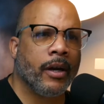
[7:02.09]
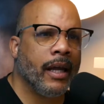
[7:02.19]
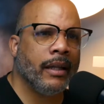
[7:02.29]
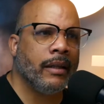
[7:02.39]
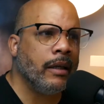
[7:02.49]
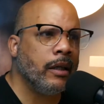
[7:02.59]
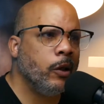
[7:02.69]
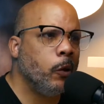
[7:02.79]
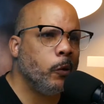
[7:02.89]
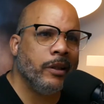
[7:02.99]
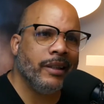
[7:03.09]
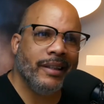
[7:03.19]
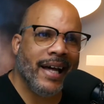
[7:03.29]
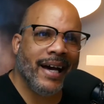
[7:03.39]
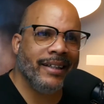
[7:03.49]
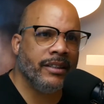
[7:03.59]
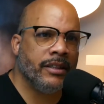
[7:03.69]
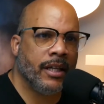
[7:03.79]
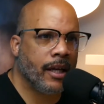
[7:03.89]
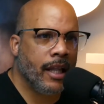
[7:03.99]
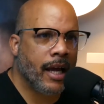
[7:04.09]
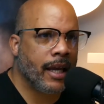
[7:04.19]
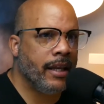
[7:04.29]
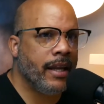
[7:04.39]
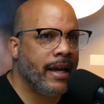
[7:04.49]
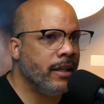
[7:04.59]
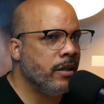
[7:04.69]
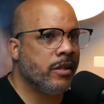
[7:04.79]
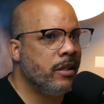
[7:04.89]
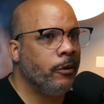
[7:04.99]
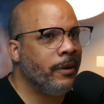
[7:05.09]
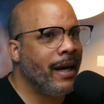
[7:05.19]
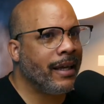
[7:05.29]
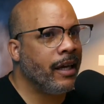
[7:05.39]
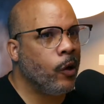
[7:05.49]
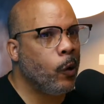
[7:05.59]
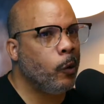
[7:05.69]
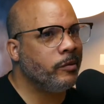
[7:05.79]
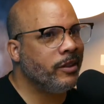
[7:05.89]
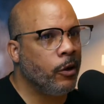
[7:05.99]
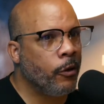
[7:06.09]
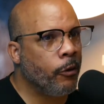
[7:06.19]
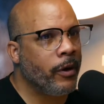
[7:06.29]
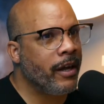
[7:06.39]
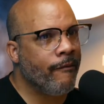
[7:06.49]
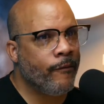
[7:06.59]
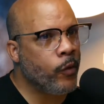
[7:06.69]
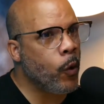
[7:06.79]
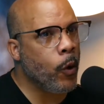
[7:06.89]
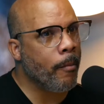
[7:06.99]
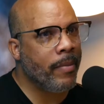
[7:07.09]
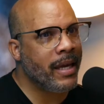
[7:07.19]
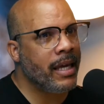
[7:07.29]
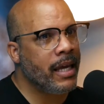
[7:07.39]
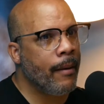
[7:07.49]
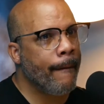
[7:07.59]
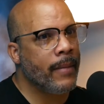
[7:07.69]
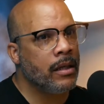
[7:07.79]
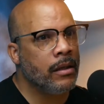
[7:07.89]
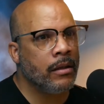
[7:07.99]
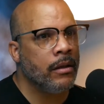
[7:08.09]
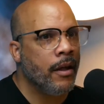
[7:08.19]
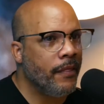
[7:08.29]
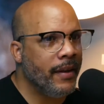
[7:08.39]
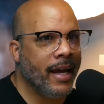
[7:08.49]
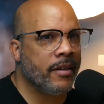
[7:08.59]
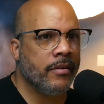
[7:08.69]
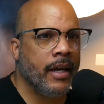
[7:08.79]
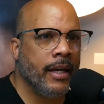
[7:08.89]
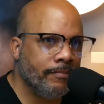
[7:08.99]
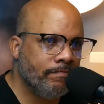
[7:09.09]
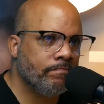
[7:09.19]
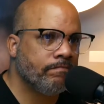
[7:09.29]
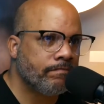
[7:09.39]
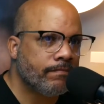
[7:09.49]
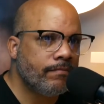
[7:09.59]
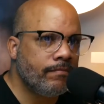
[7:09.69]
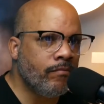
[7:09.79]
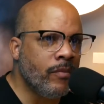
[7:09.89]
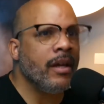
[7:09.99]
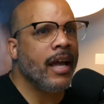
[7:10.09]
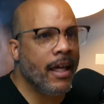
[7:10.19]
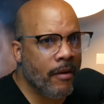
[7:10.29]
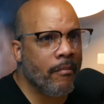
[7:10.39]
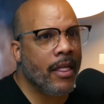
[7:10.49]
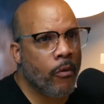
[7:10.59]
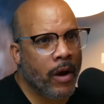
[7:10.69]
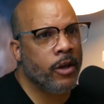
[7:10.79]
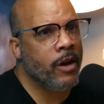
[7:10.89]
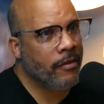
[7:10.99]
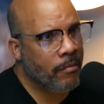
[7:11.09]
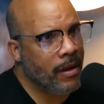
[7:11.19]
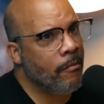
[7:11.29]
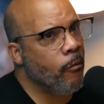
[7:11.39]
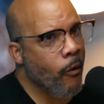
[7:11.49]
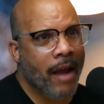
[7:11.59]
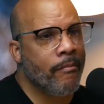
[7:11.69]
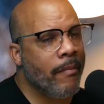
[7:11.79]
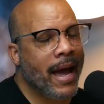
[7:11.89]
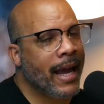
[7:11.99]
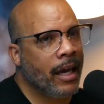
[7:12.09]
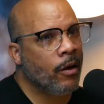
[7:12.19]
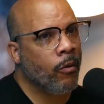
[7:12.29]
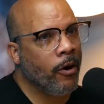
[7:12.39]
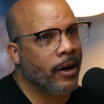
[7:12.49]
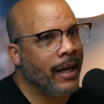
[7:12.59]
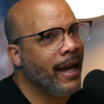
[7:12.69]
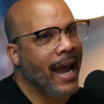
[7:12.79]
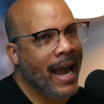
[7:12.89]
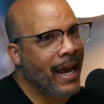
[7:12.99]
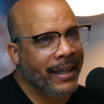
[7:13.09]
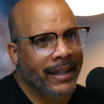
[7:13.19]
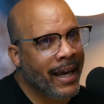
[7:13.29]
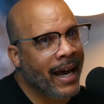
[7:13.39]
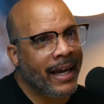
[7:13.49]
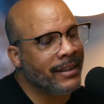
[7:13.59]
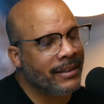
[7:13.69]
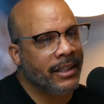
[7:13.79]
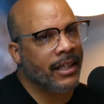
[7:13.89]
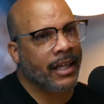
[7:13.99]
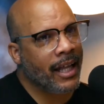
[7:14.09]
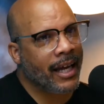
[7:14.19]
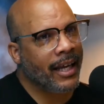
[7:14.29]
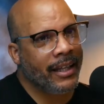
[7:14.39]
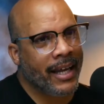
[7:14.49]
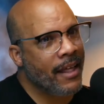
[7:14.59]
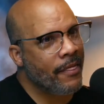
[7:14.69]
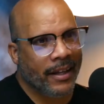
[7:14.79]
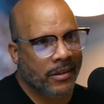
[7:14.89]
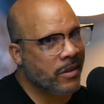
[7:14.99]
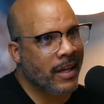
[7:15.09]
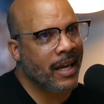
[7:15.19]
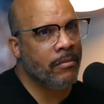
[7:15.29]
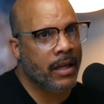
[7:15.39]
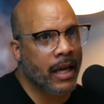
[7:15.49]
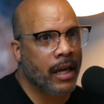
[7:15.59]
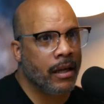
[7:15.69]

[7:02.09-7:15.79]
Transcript: at, 9, 10 o'clock at night and still not get home till 3 and 4 p.m. the next day. And then, by the way, you had to be right back at work at 9, 10 o'clock at night that same day.